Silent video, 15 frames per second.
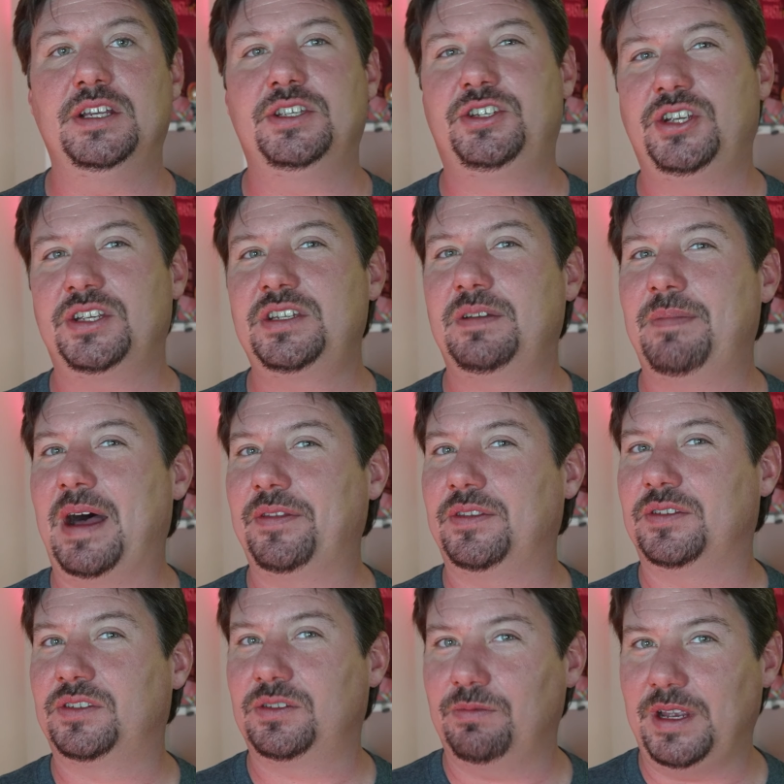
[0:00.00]
is just about the
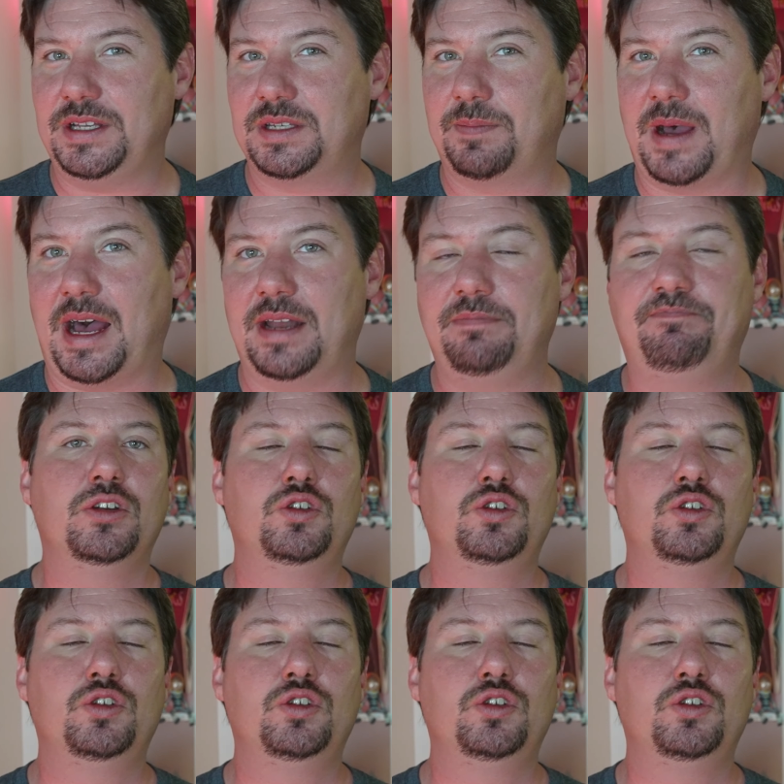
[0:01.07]
sweet spot.